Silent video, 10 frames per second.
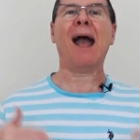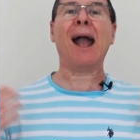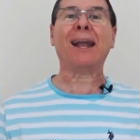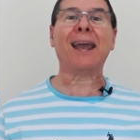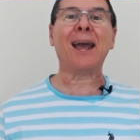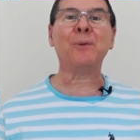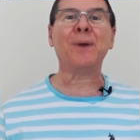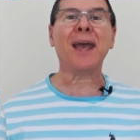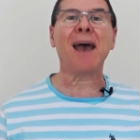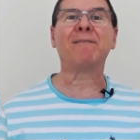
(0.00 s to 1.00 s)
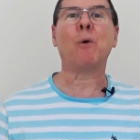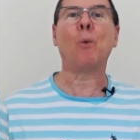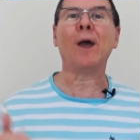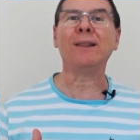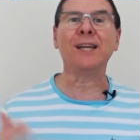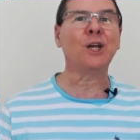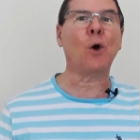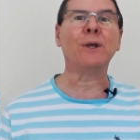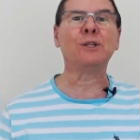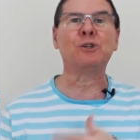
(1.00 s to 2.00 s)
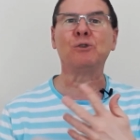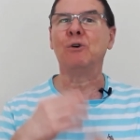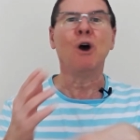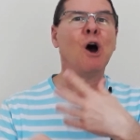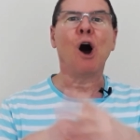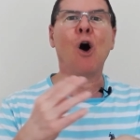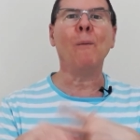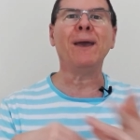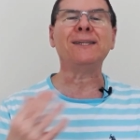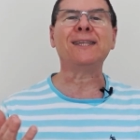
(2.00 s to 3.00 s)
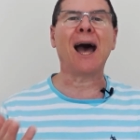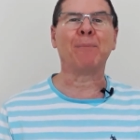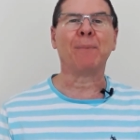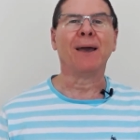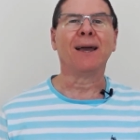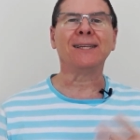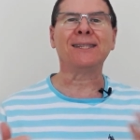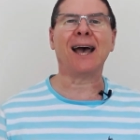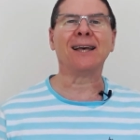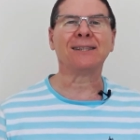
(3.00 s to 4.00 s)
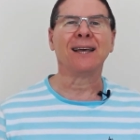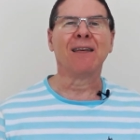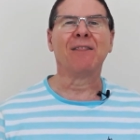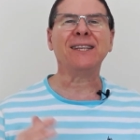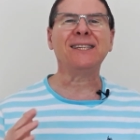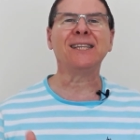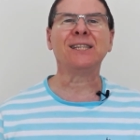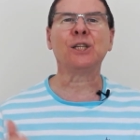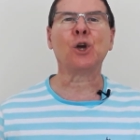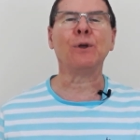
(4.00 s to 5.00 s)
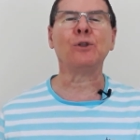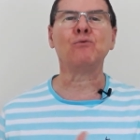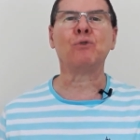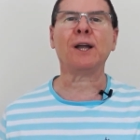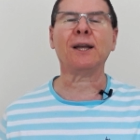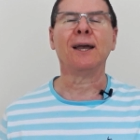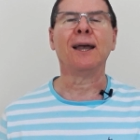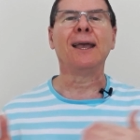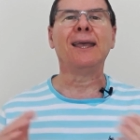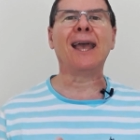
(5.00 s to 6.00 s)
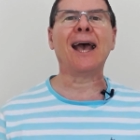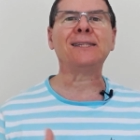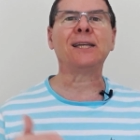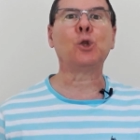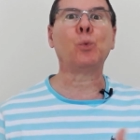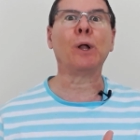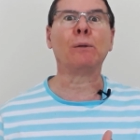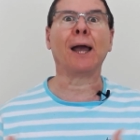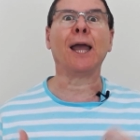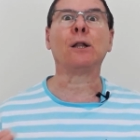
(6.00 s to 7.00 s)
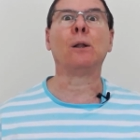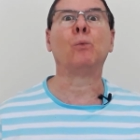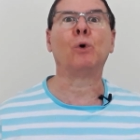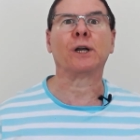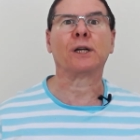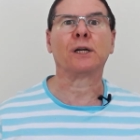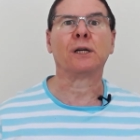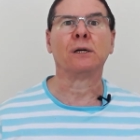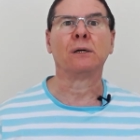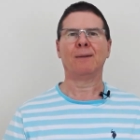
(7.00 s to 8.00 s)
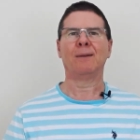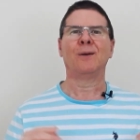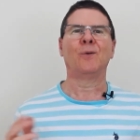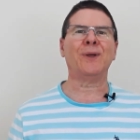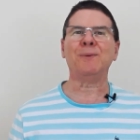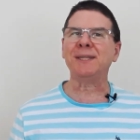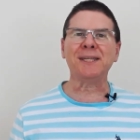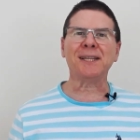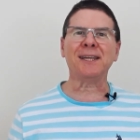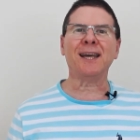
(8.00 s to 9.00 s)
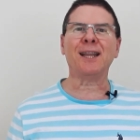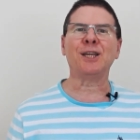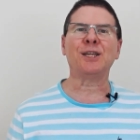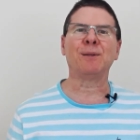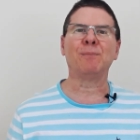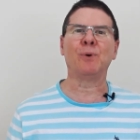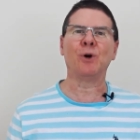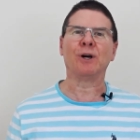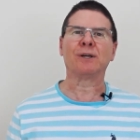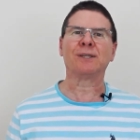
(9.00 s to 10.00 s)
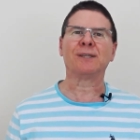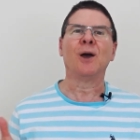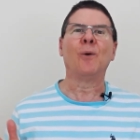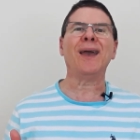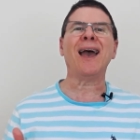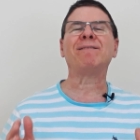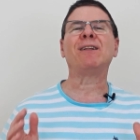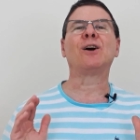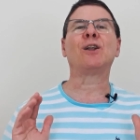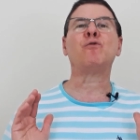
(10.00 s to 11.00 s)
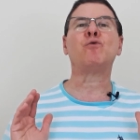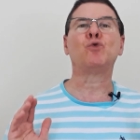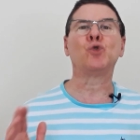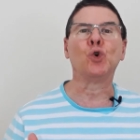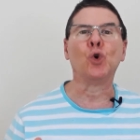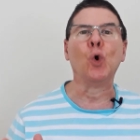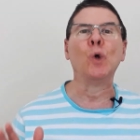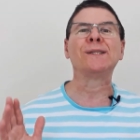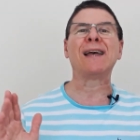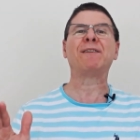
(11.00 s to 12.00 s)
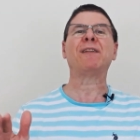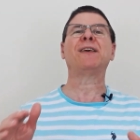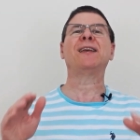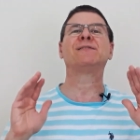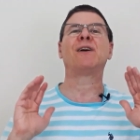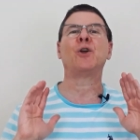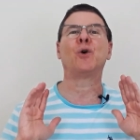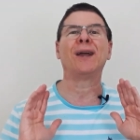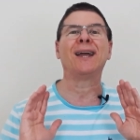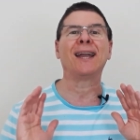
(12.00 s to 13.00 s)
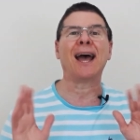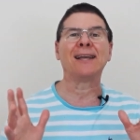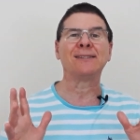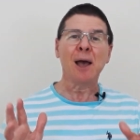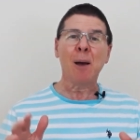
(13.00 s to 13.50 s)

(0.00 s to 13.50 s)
Again, we have will and going to all mixed up. He says, This isn't going to work. Yes, it will. It'll work. When we study English in books, we have a lot of rules, everything is very organized,